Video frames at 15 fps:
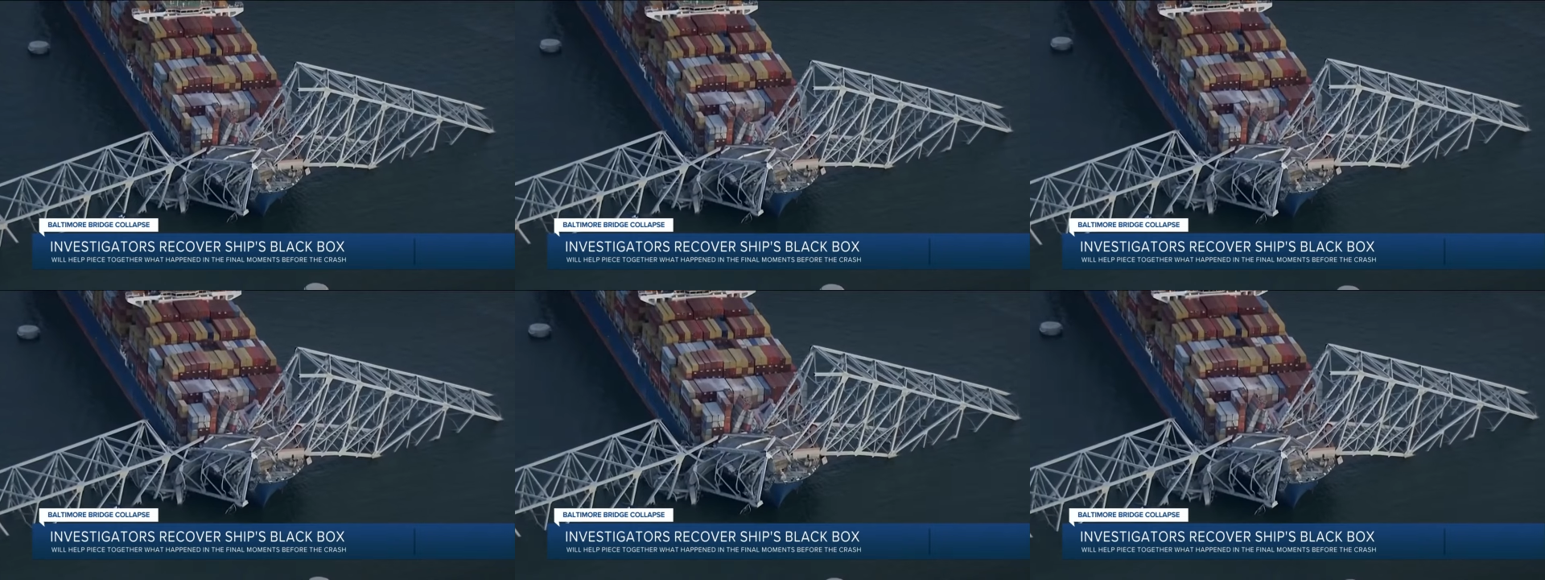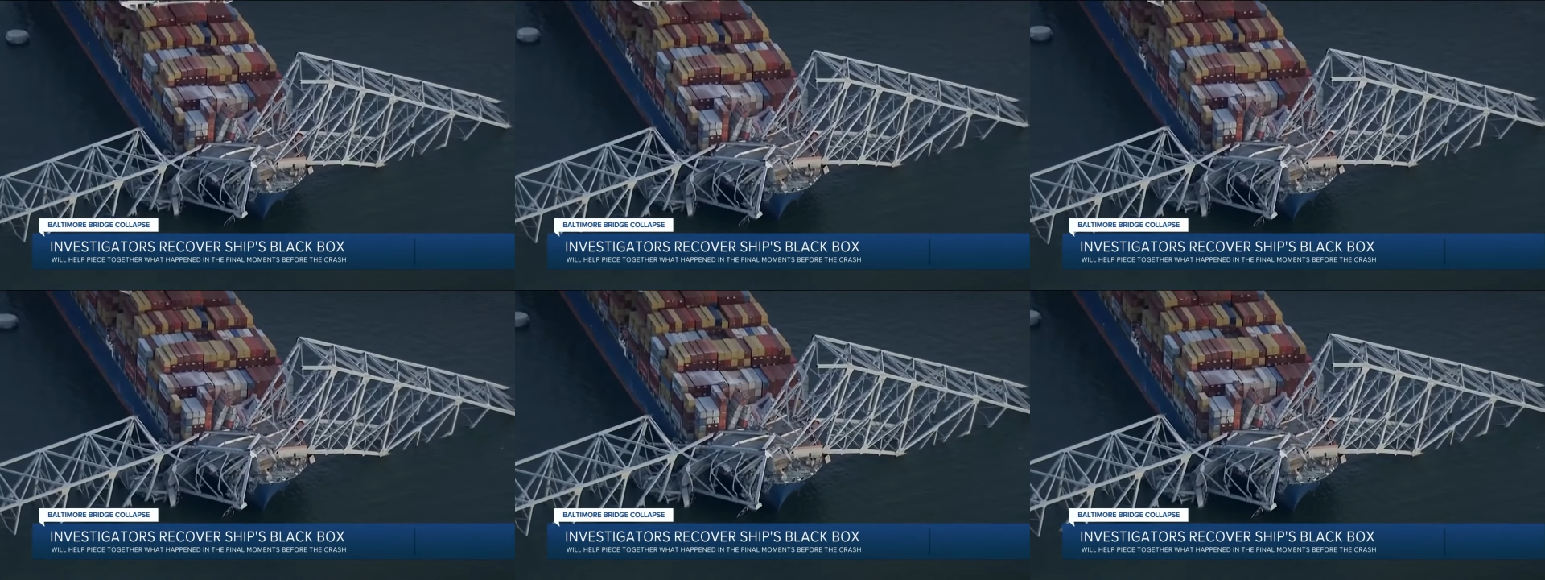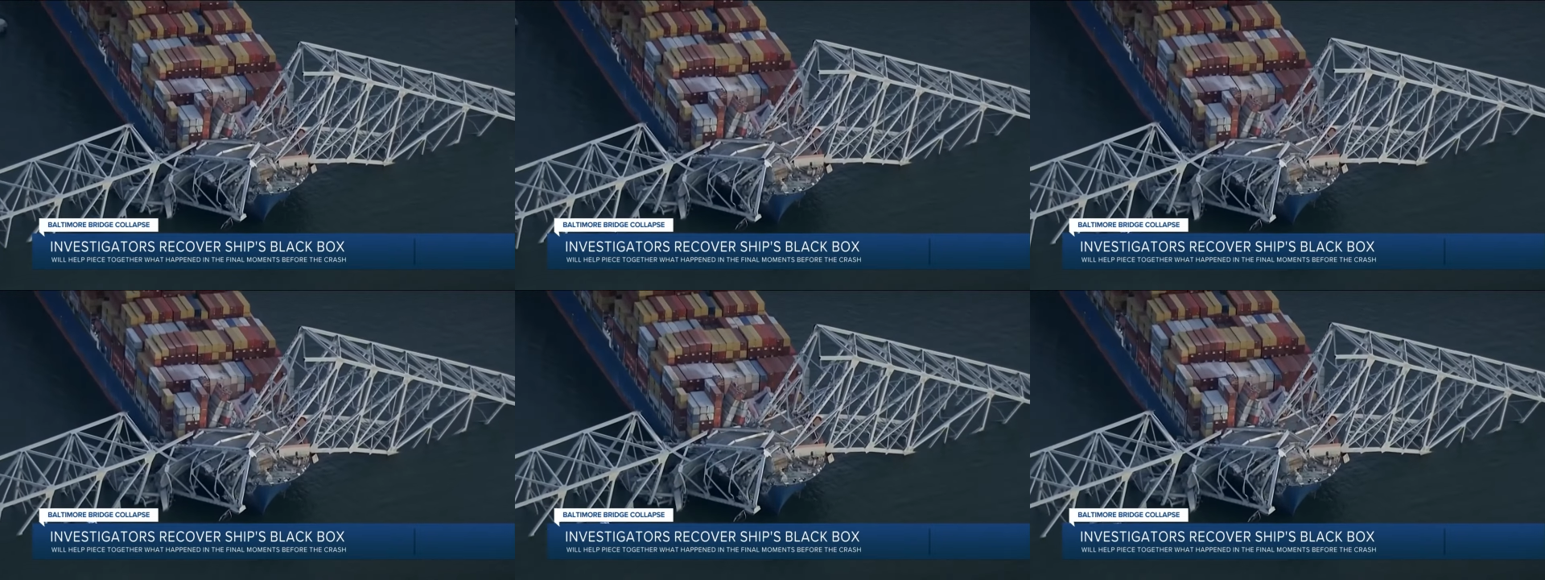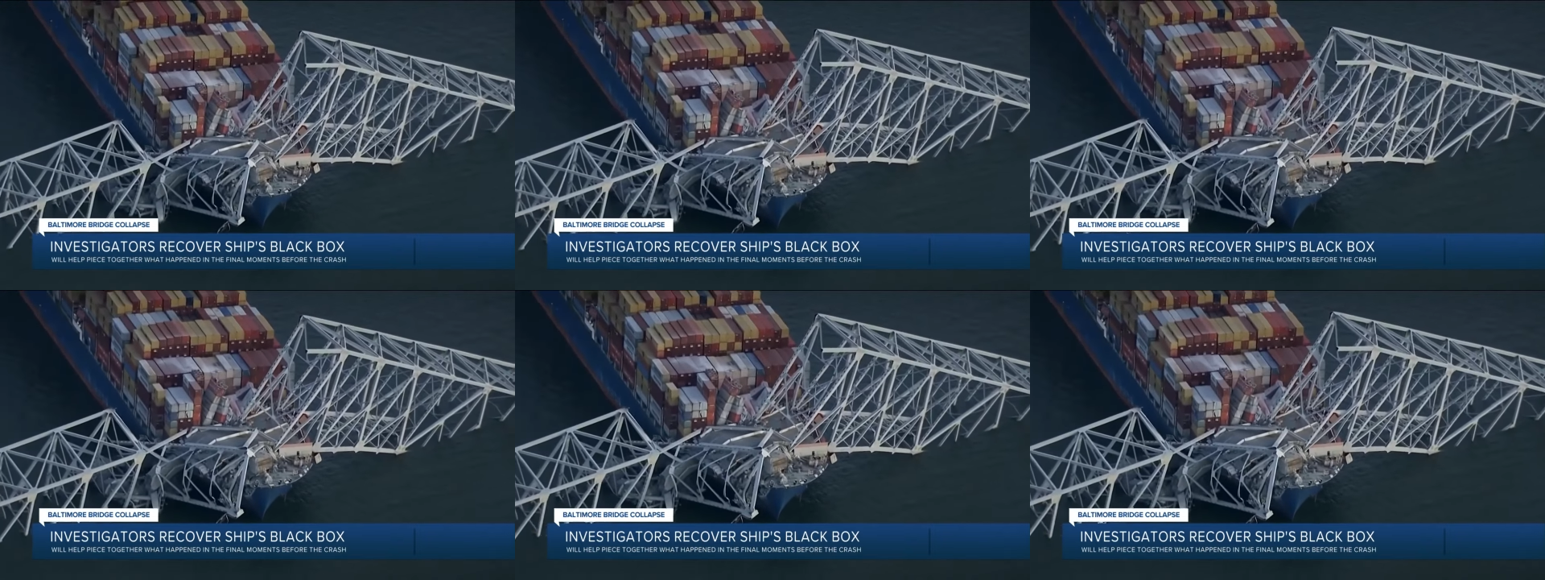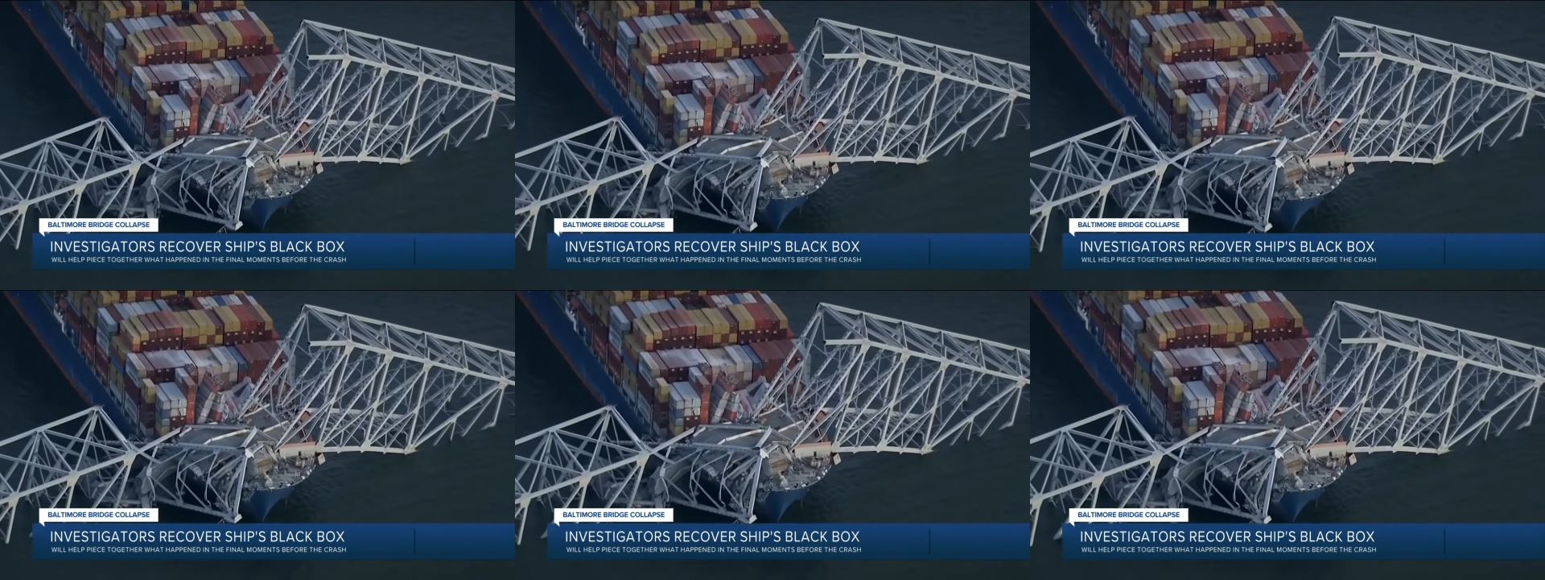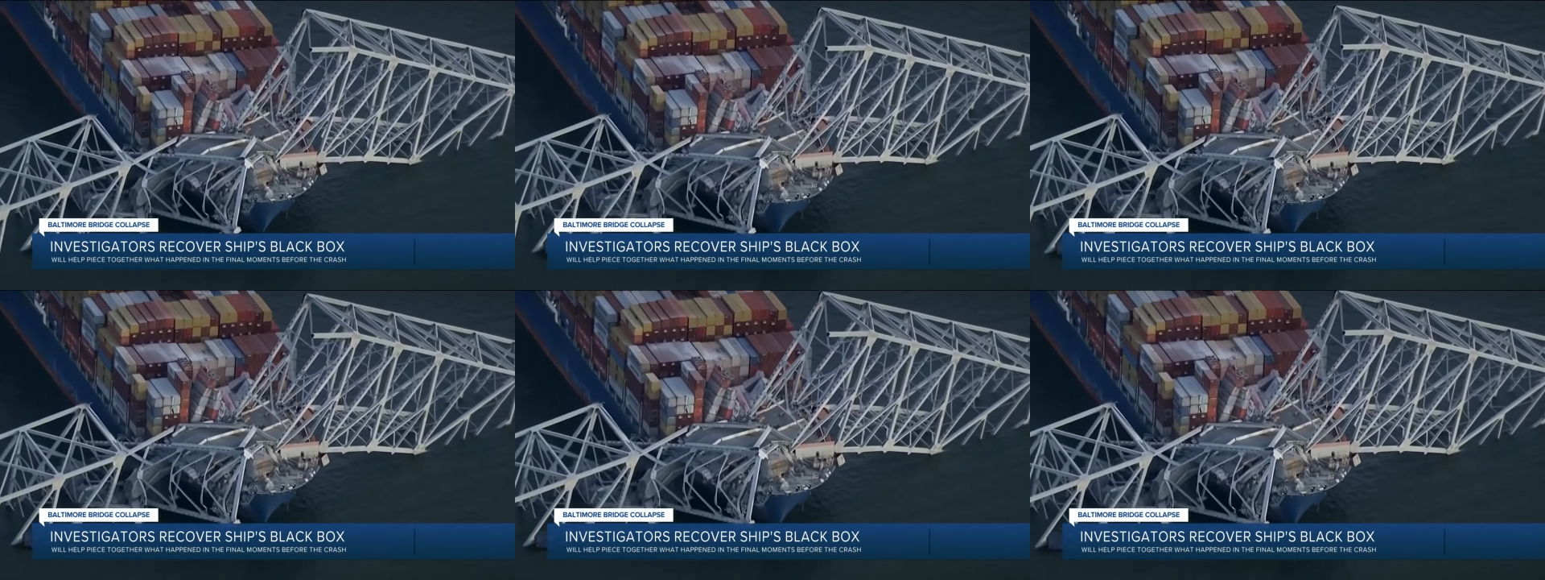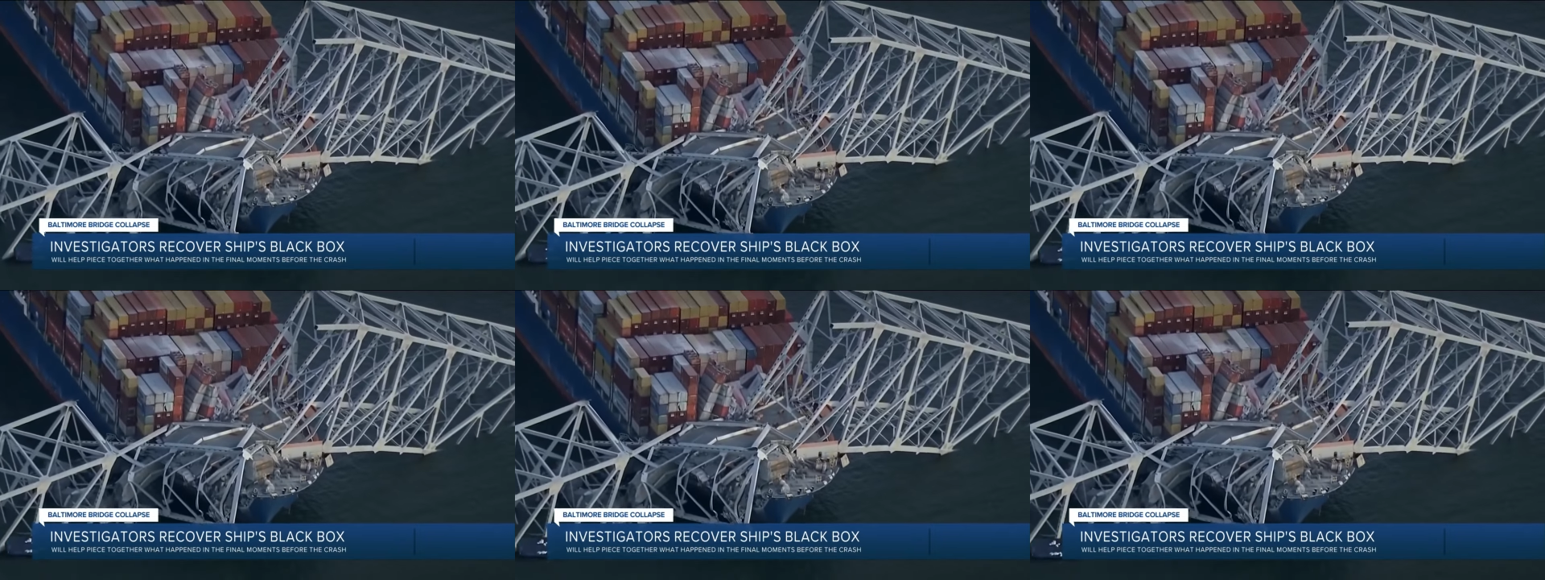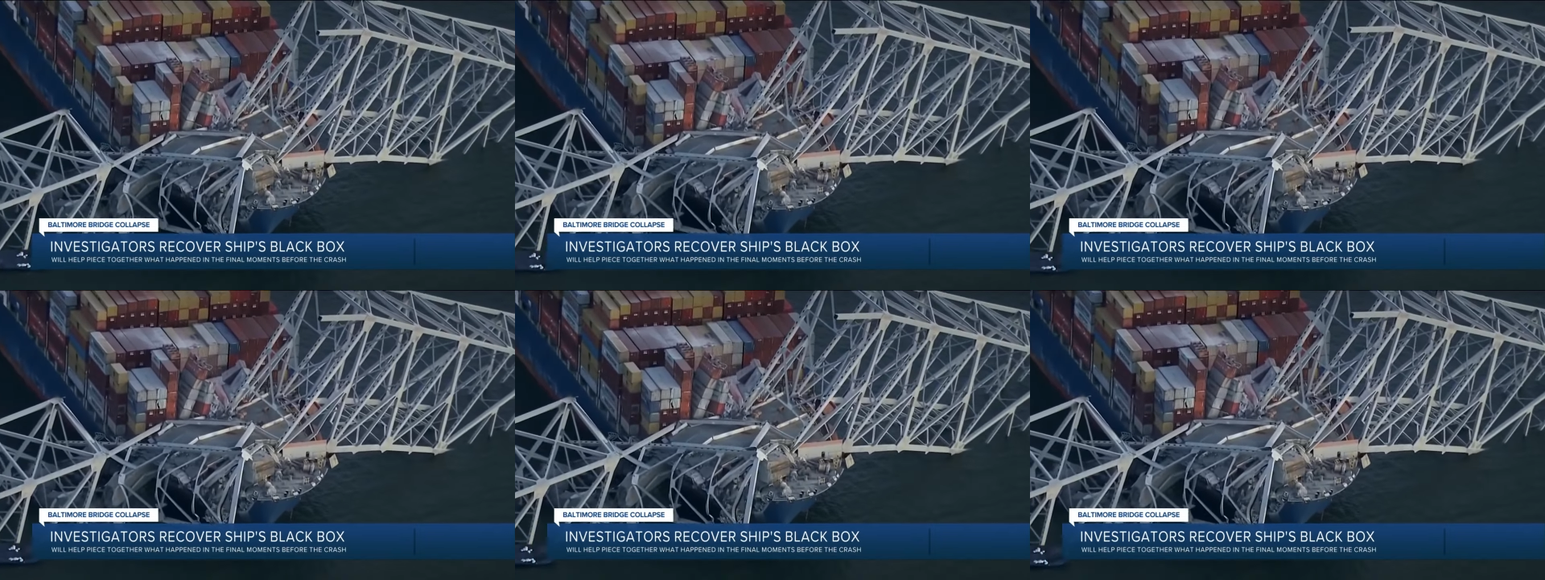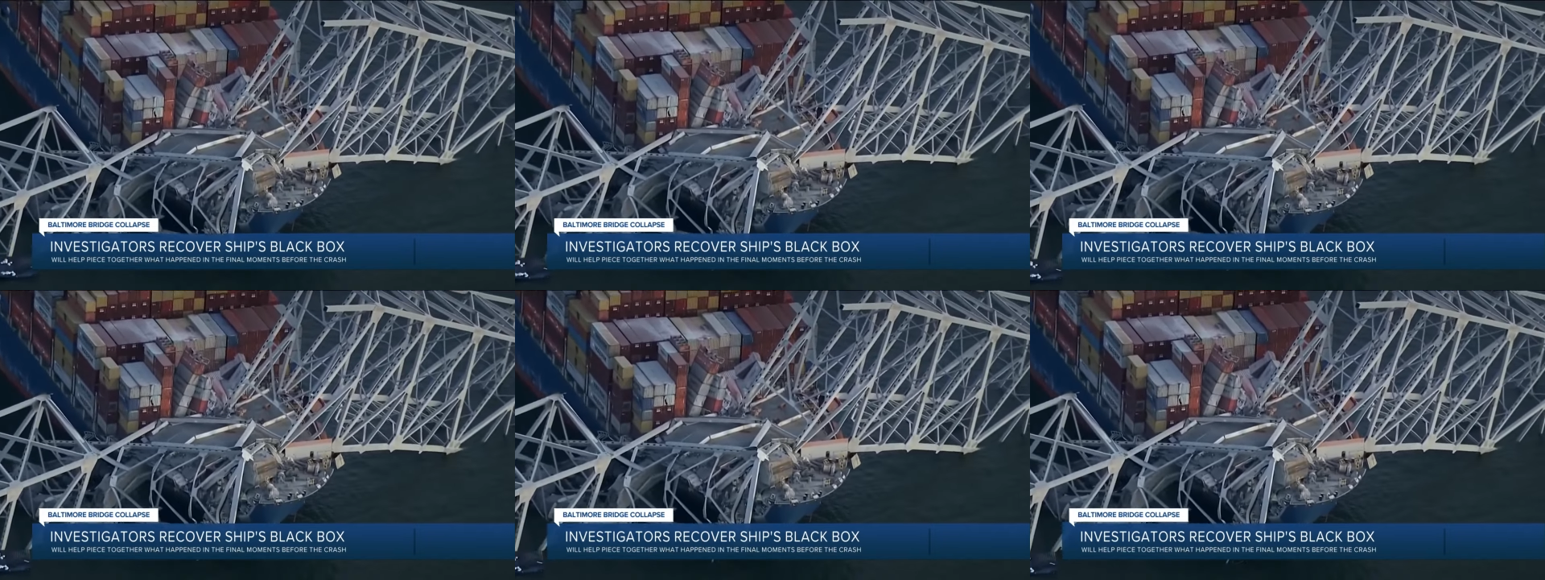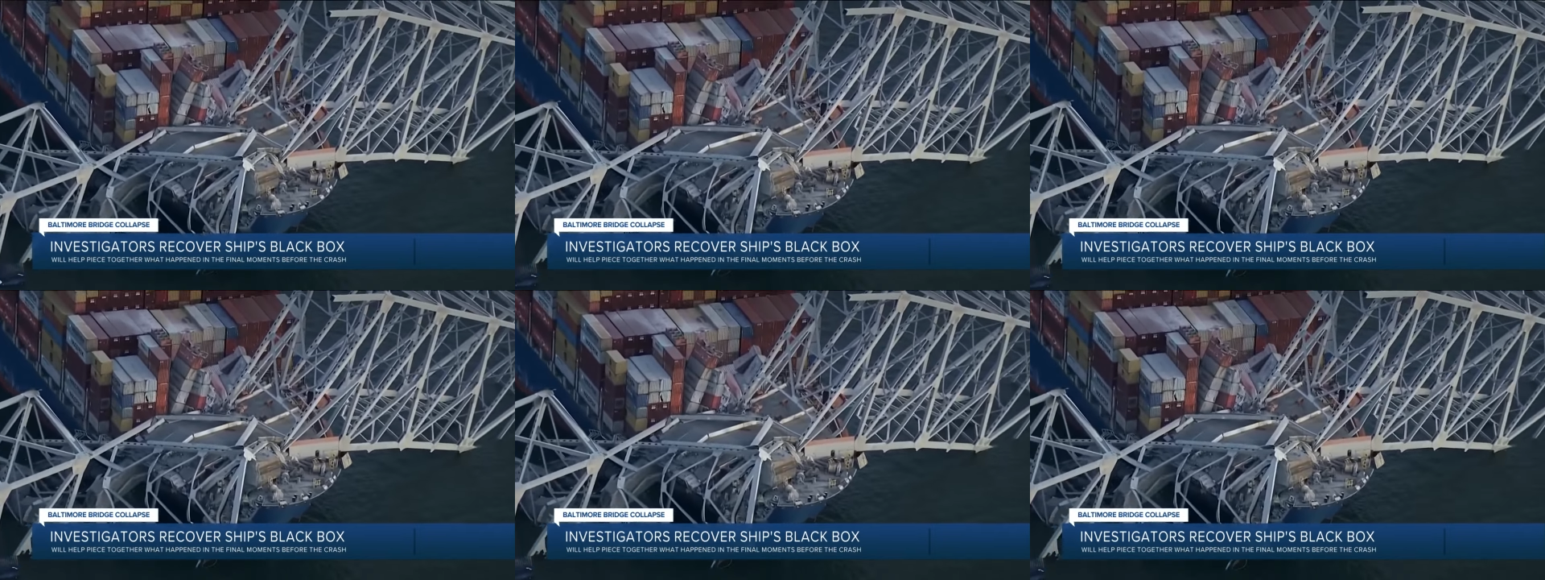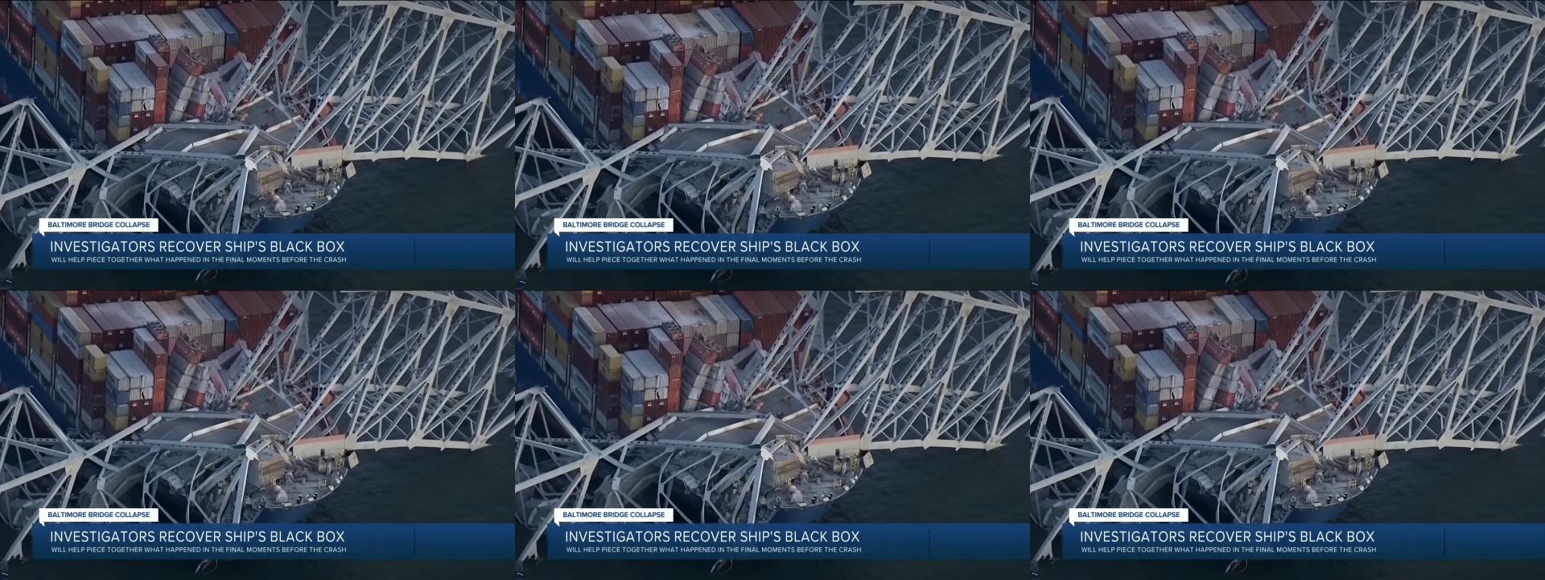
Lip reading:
Nobody's mouth can be seen.